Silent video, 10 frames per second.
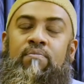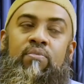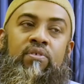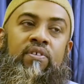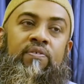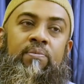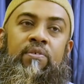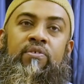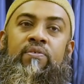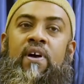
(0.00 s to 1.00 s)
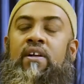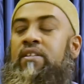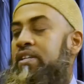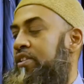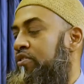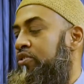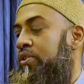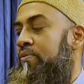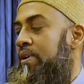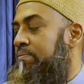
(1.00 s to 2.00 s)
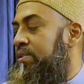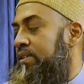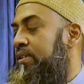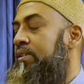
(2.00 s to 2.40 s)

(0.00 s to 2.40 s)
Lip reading: books of spirituality, they'll show up.